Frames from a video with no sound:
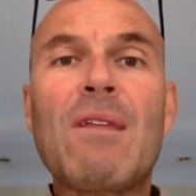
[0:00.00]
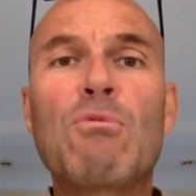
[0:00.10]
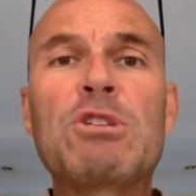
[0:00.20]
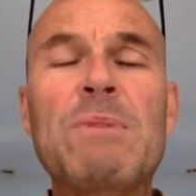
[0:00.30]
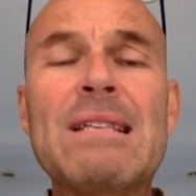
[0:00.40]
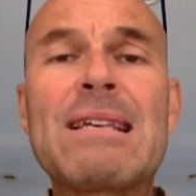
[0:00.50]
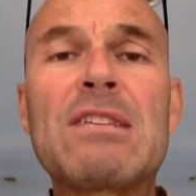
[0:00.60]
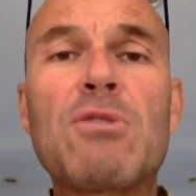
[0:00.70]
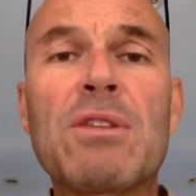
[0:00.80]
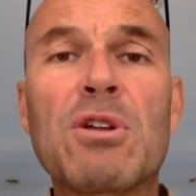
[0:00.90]
which means
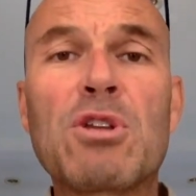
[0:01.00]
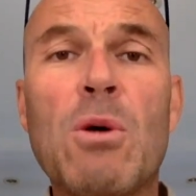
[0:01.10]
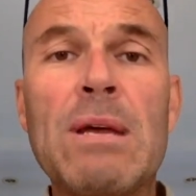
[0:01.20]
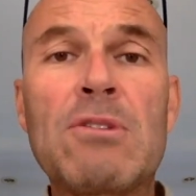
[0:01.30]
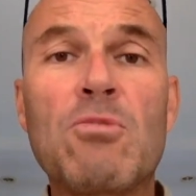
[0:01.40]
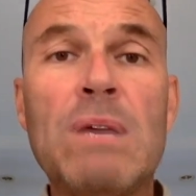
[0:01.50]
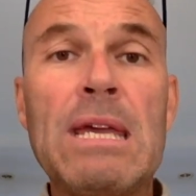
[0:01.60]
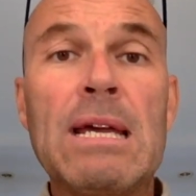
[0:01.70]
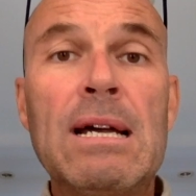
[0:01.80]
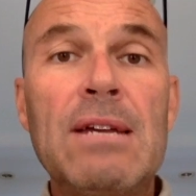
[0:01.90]
that you are not going to be,
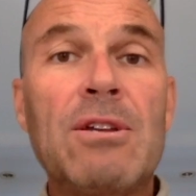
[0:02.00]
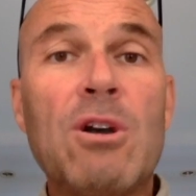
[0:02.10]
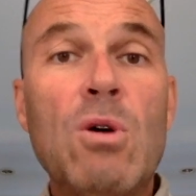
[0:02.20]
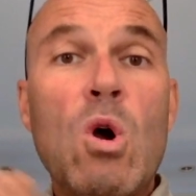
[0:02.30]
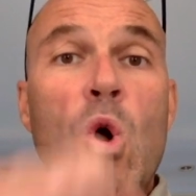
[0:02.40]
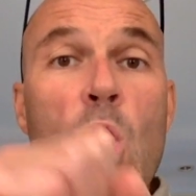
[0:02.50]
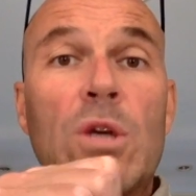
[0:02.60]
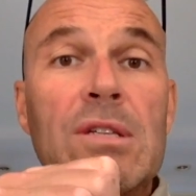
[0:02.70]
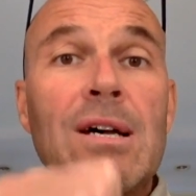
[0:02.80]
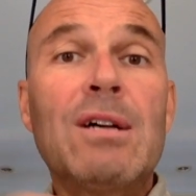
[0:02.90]

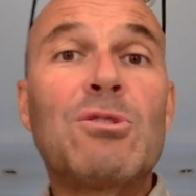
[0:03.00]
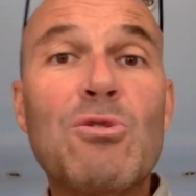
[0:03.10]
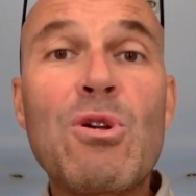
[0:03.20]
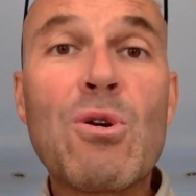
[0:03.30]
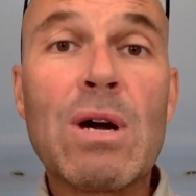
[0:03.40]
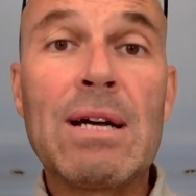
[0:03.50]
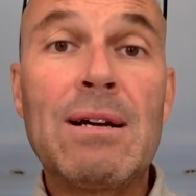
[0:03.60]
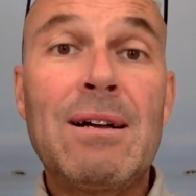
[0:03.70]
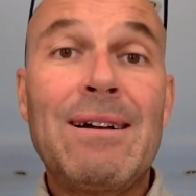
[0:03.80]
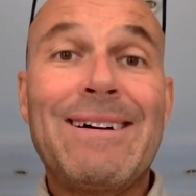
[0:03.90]
hooked to
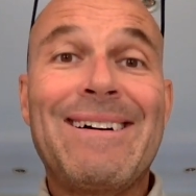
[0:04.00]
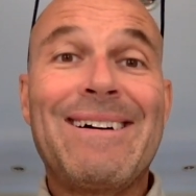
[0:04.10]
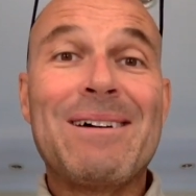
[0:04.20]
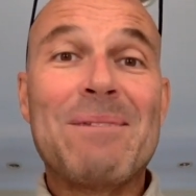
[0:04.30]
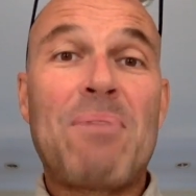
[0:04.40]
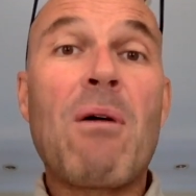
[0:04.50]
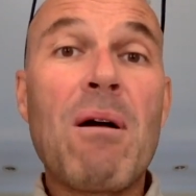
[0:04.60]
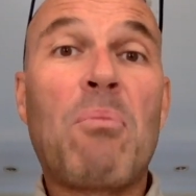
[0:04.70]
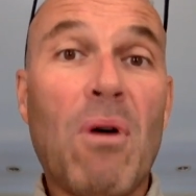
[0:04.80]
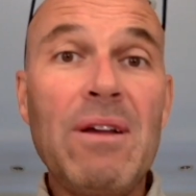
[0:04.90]
your
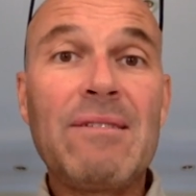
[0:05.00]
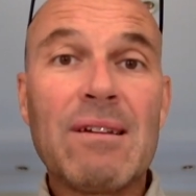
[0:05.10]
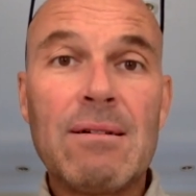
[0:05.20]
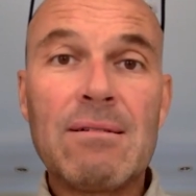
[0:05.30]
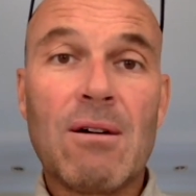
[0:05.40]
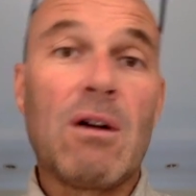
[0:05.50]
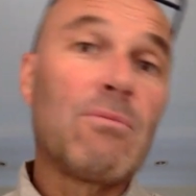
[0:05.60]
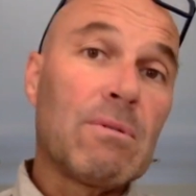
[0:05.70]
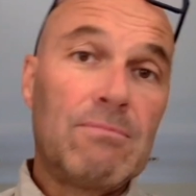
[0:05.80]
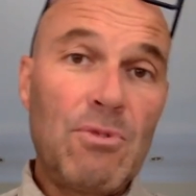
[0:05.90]
PowerPoint
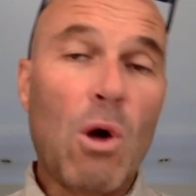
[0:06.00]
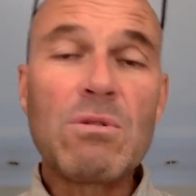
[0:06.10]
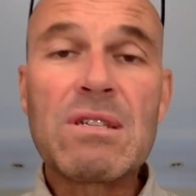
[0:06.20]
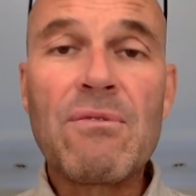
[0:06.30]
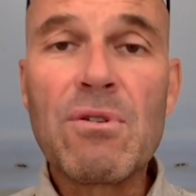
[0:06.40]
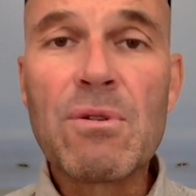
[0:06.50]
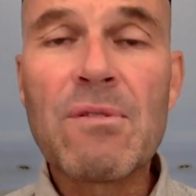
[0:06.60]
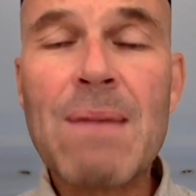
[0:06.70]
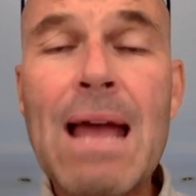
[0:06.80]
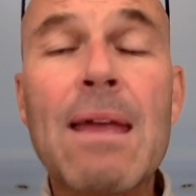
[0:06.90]
or notes if you use
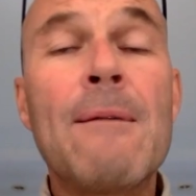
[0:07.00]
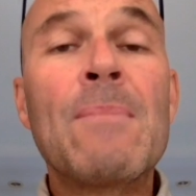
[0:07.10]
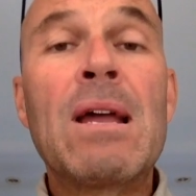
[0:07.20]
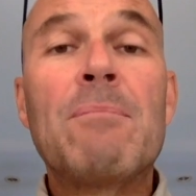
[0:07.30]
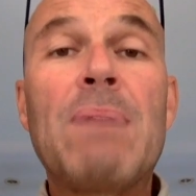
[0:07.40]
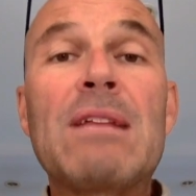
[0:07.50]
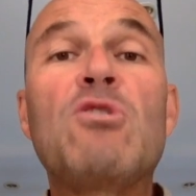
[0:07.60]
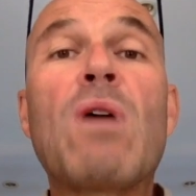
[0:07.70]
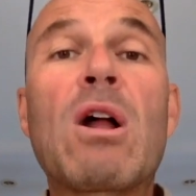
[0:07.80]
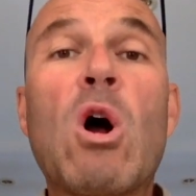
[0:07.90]
a Mac,
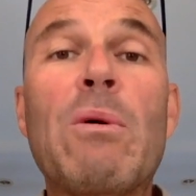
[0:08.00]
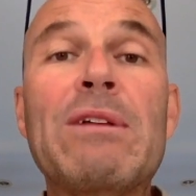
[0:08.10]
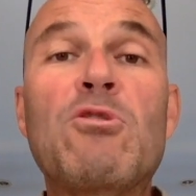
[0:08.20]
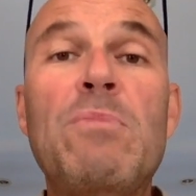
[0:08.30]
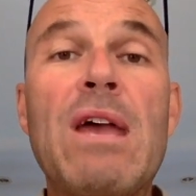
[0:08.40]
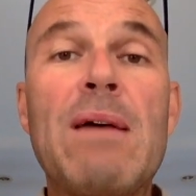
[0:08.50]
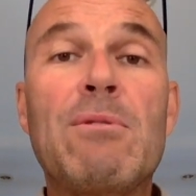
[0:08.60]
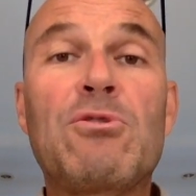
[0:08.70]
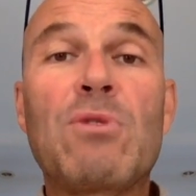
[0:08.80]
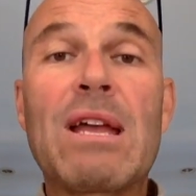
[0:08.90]
but you are going to be
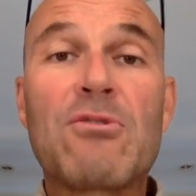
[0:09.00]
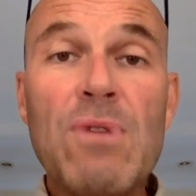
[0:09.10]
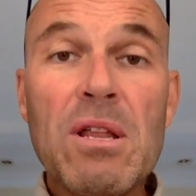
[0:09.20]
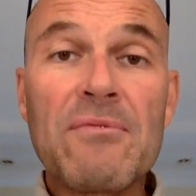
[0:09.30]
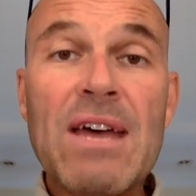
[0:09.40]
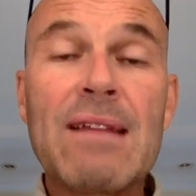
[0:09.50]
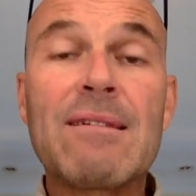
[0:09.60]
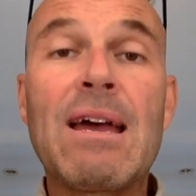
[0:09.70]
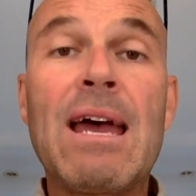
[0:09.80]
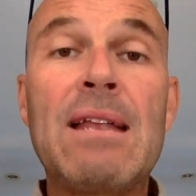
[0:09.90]
able to get rid of
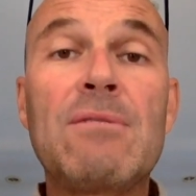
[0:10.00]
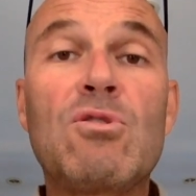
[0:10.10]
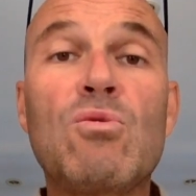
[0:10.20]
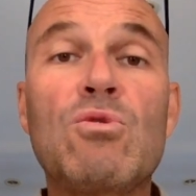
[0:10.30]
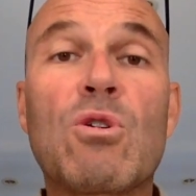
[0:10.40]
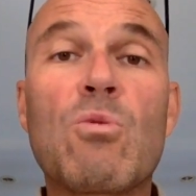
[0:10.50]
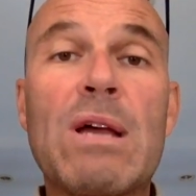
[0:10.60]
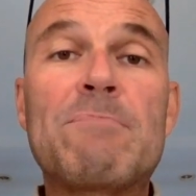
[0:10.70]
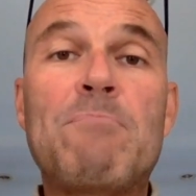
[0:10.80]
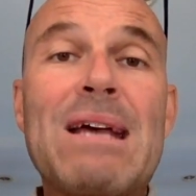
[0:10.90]
that and do the
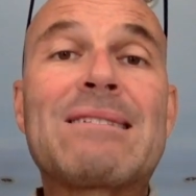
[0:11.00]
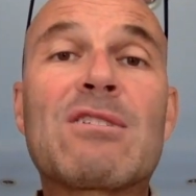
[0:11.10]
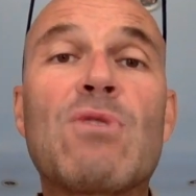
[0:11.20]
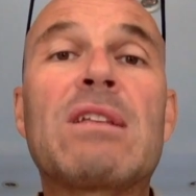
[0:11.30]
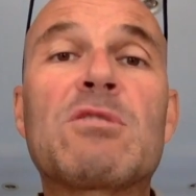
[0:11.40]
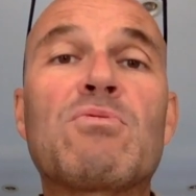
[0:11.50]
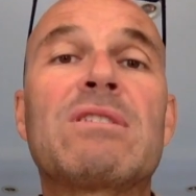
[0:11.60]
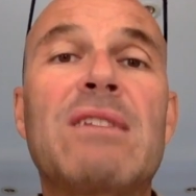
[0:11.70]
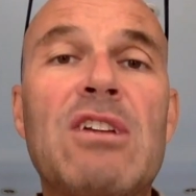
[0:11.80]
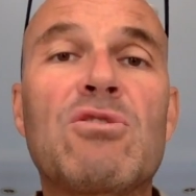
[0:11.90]
greatest
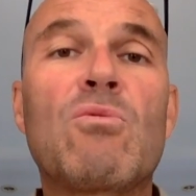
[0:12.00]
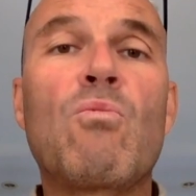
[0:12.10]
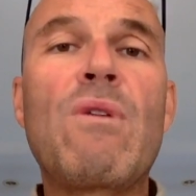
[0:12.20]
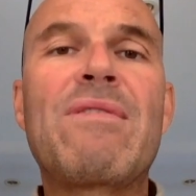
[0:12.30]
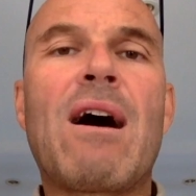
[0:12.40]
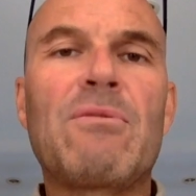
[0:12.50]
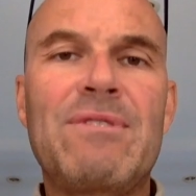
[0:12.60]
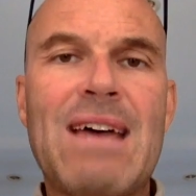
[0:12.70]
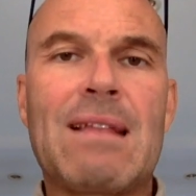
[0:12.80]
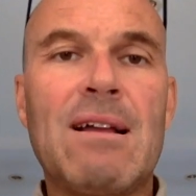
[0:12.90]
presentation
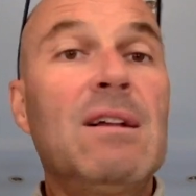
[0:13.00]
without that.